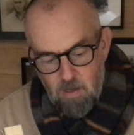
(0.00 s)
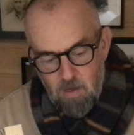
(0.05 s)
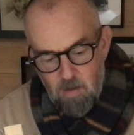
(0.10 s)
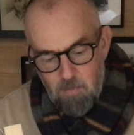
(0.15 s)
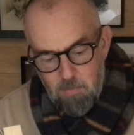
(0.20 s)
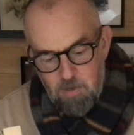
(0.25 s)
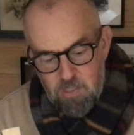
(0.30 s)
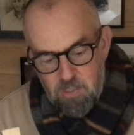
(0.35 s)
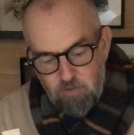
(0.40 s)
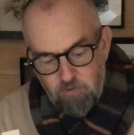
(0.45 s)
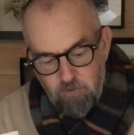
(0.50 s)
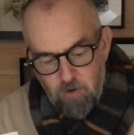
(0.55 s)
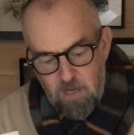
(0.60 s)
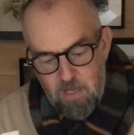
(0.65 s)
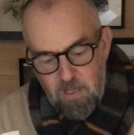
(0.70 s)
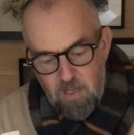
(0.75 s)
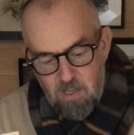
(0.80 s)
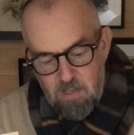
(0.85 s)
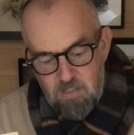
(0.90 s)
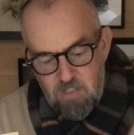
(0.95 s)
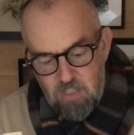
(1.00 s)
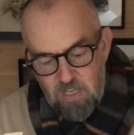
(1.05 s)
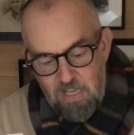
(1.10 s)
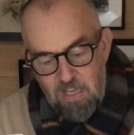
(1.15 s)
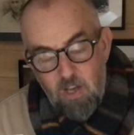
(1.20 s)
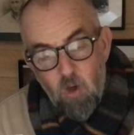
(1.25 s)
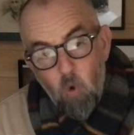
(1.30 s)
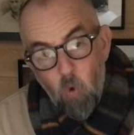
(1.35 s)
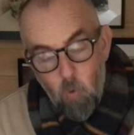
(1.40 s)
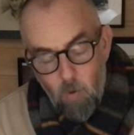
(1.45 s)
But as Freak and Deke
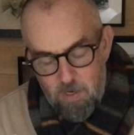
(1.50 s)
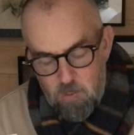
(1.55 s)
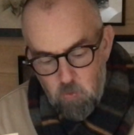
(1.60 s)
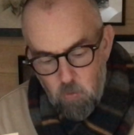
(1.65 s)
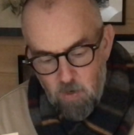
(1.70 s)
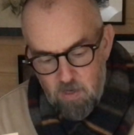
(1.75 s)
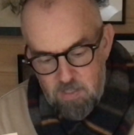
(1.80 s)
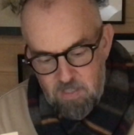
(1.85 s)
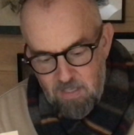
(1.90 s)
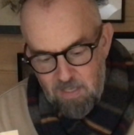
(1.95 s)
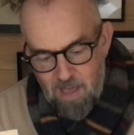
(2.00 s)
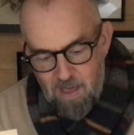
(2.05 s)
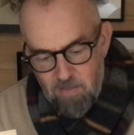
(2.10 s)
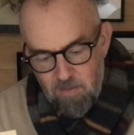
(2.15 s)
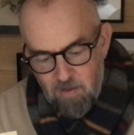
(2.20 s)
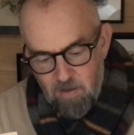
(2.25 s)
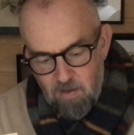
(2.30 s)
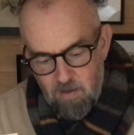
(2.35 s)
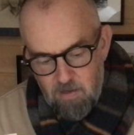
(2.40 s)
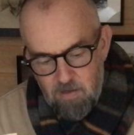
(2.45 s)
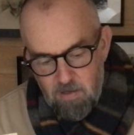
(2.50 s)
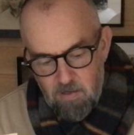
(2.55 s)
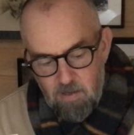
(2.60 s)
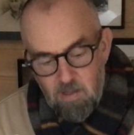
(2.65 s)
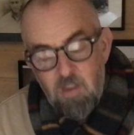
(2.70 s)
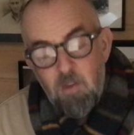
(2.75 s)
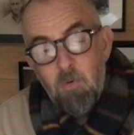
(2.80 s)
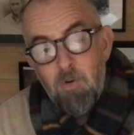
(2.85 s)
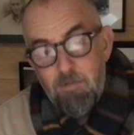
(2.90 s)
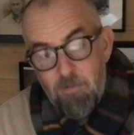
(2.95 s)
always worked together,
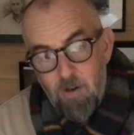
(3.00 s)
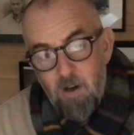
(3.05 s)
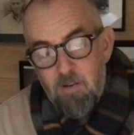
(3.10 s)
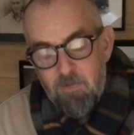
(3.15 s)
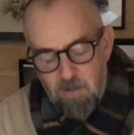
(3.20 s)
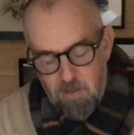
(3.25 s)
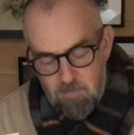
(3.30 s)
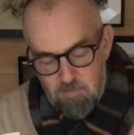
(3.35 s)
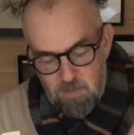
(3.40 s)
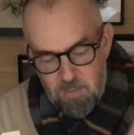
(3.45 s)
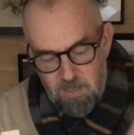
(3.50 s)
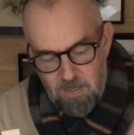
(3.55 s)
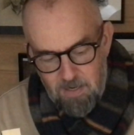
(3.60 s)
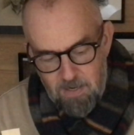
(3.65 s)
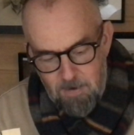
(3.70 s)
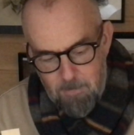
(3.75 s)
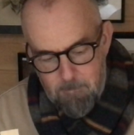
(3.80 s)
there were 5 of them today.